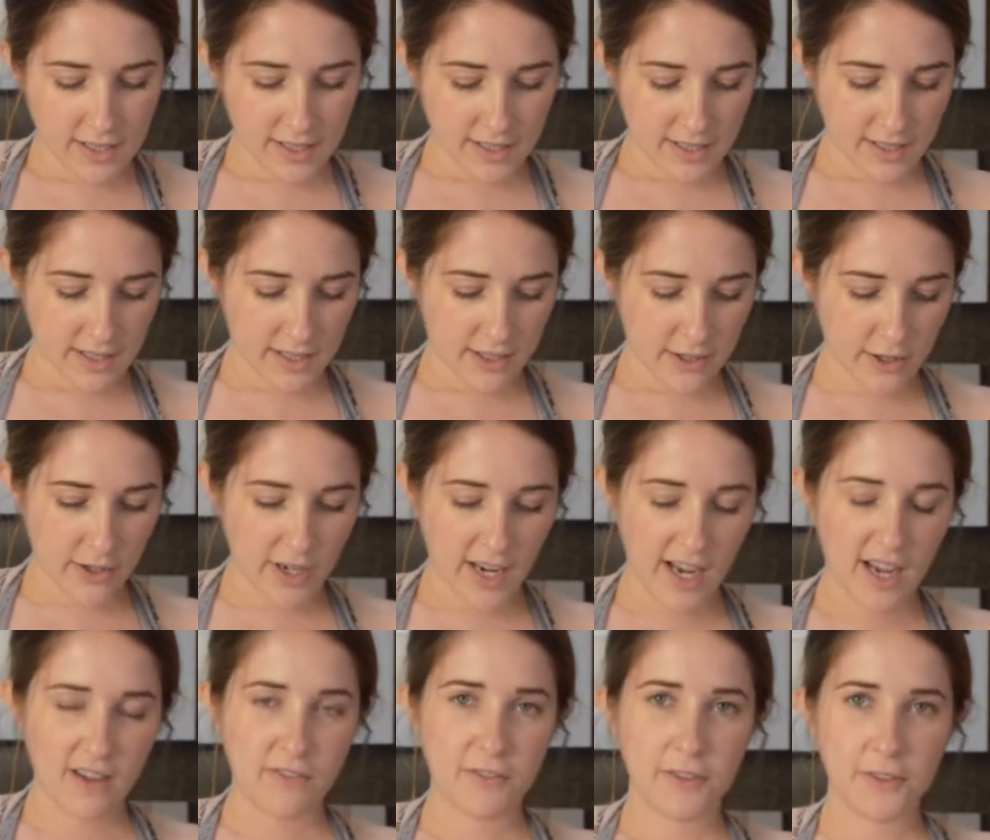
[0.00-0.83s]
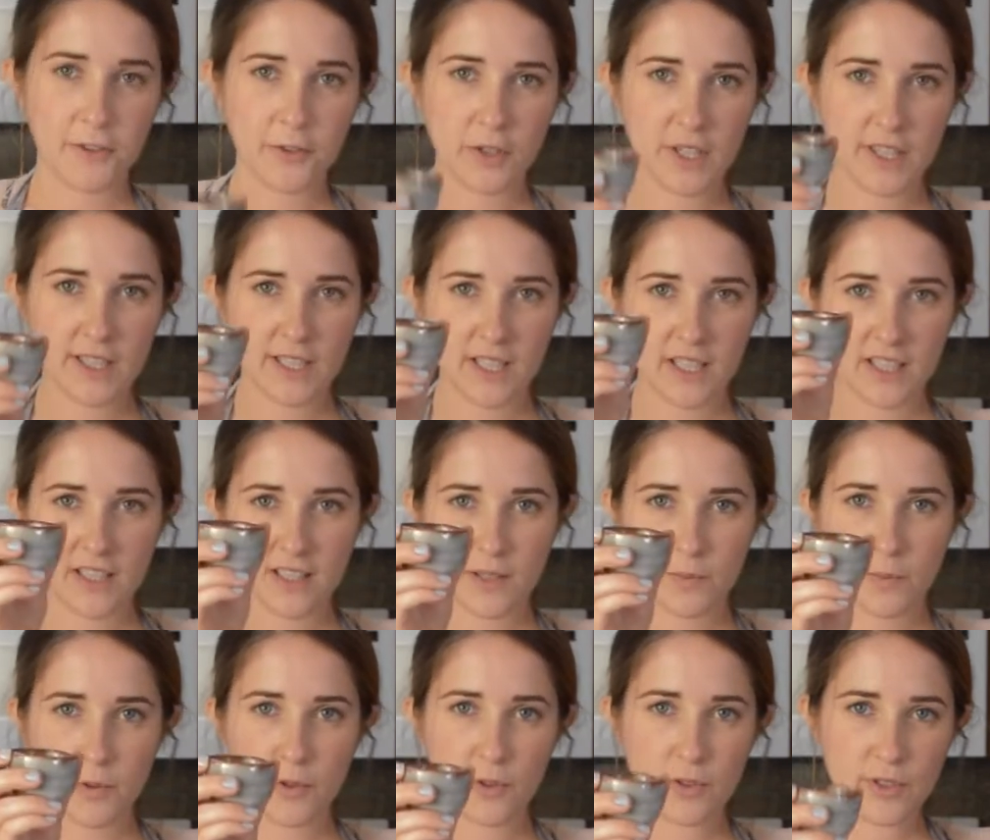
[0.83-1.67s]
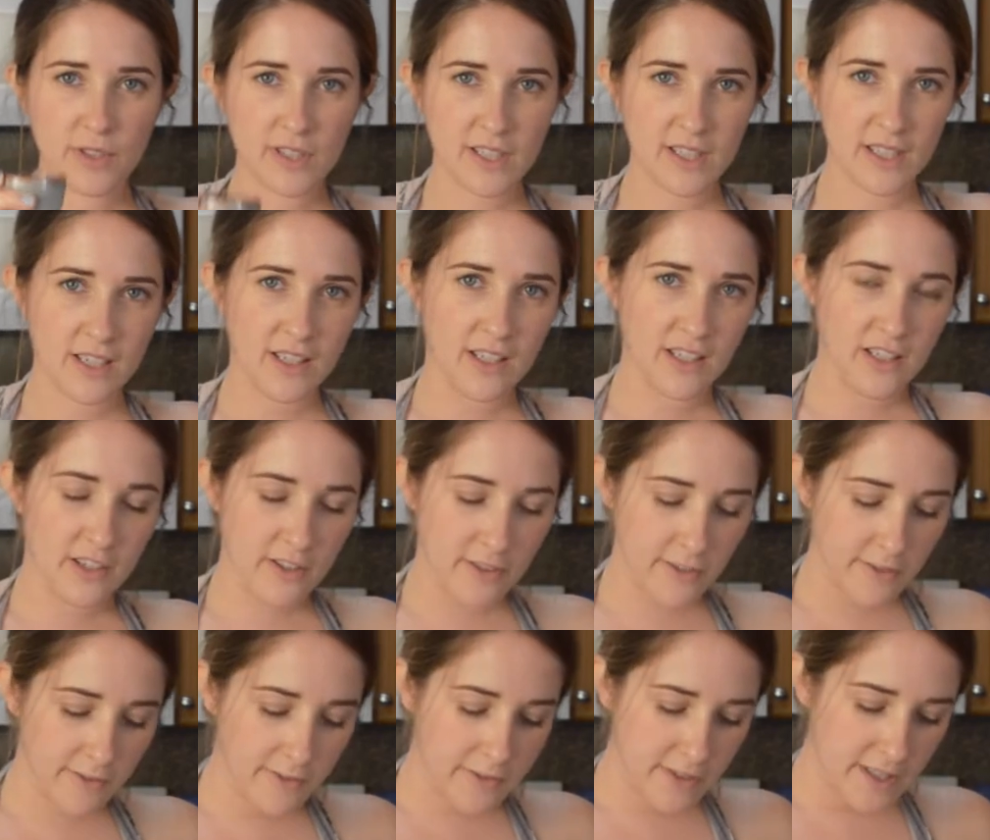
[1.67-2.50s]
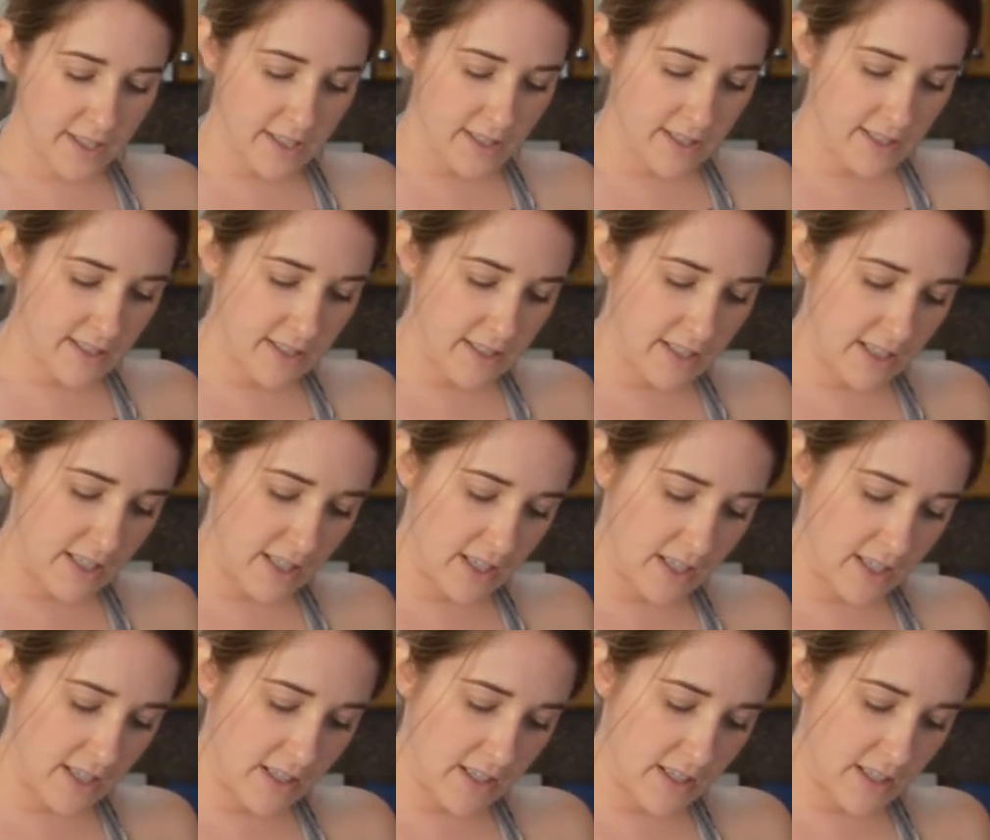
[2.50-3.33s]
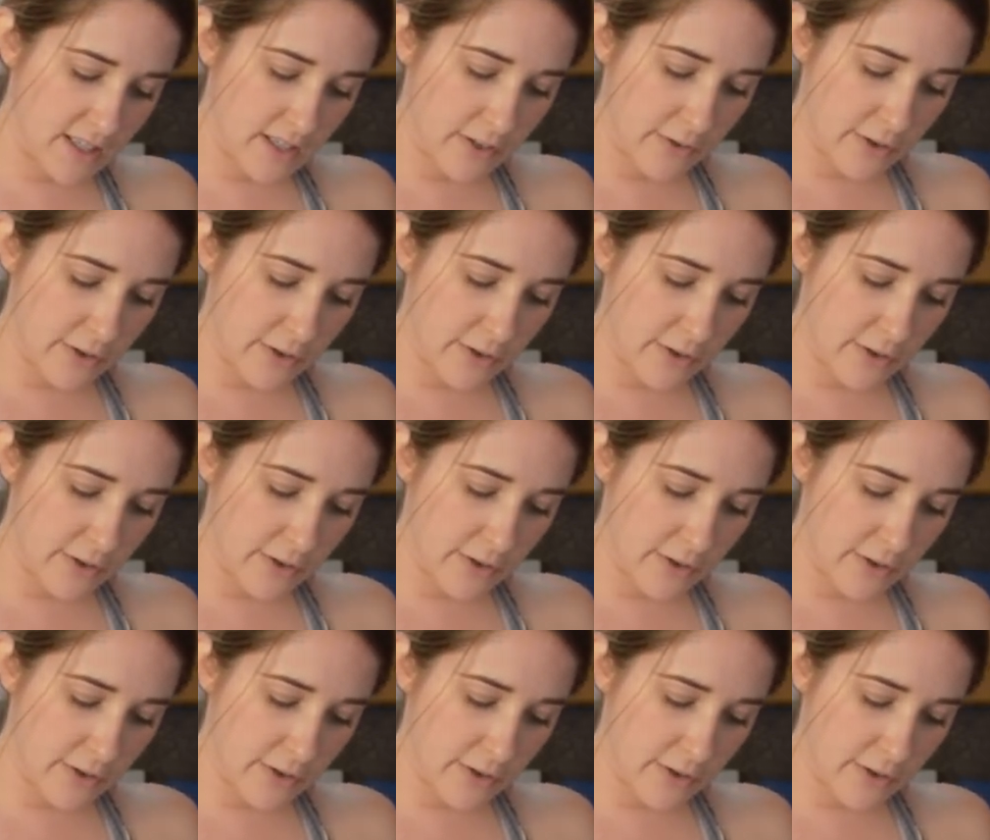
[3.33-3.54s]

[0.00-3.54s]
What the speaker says: So I have 3 teaspoons of instant yeast.